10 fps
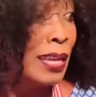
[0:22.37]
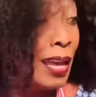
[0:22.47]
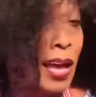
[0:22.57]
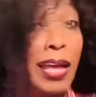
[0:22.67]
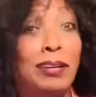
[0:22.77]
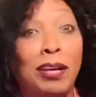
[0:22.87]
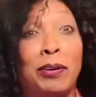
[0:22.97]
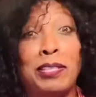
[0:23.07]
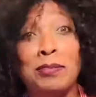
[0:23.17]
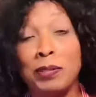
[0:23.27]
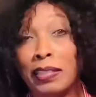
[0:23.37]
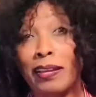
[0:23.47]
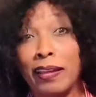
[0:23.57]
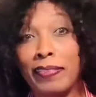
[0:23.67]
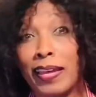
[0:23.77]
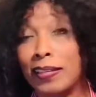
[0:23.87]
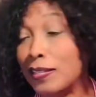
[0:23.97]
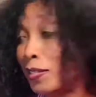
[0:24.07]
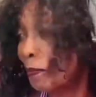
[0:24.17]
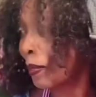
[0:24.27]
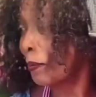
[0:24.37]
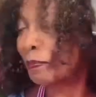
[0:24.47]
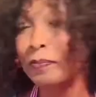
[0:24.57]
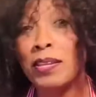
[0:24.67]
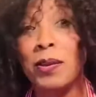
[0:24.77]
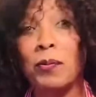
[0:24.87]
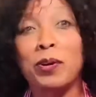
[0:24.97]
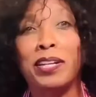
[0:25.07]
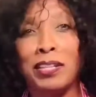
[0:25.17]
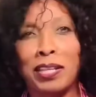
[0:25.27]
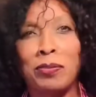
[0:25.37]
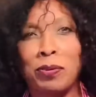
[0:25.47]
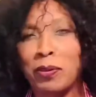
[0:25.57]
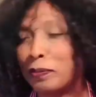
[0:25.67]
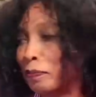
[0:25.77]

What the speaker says: I don't know, it's really not that easy, but we're going to get through it.